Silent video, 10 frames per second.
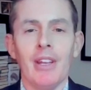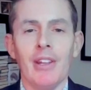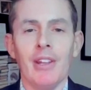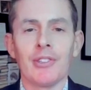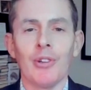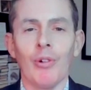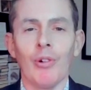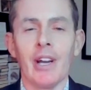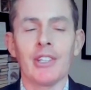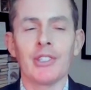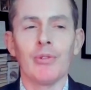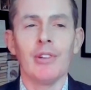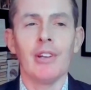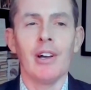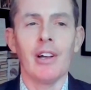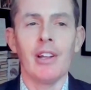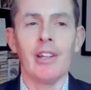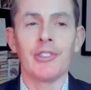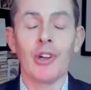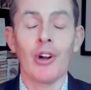And so I guess,
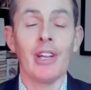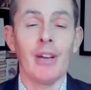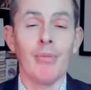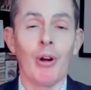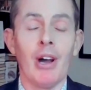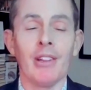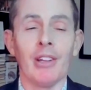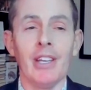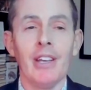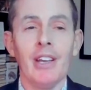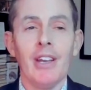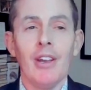and starting it broadly,